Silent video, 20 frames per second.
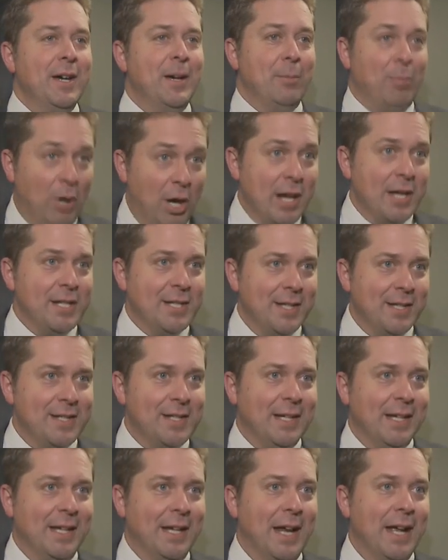process
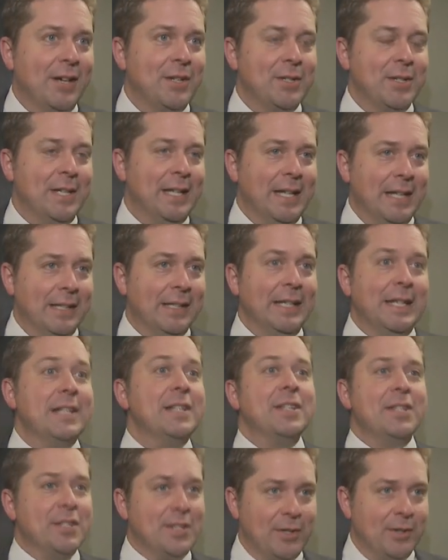that can actually
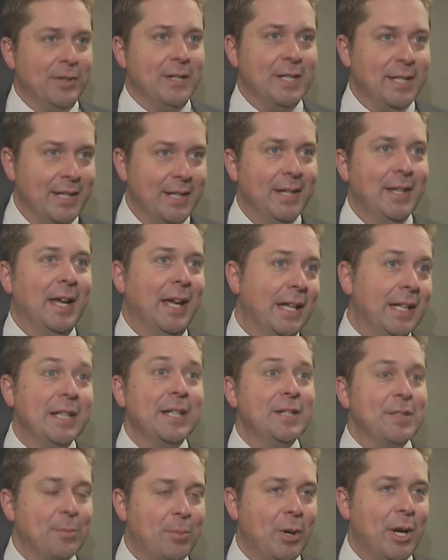lead to certainty and
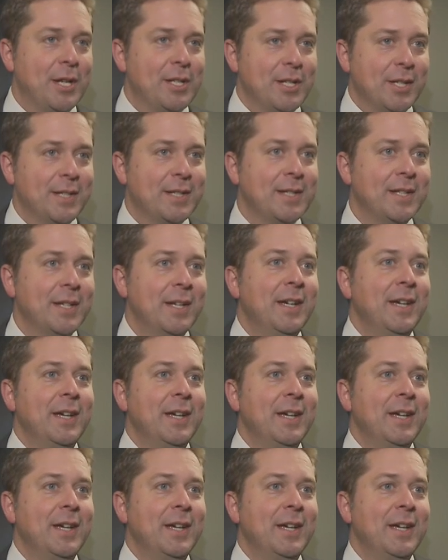lead to projects